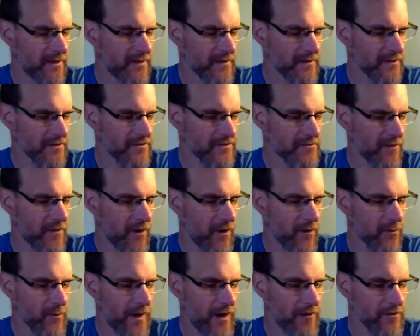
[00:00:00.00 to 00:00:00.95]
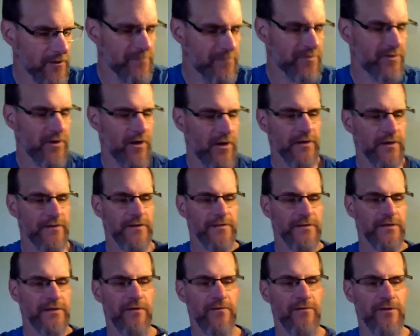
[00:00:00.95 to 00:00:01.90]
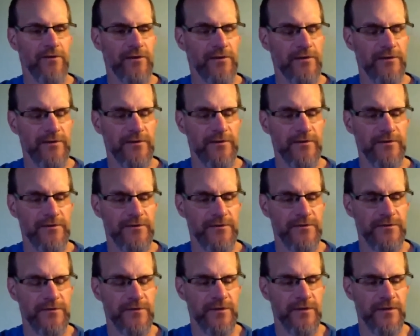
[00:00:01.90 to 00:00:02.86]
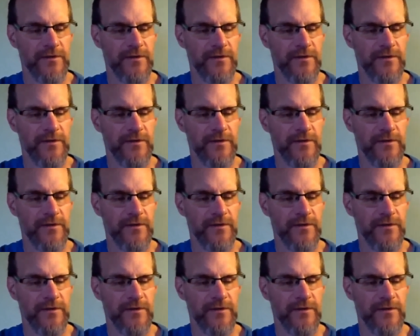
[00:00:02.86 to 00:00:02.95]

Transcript: The small round plug that covers.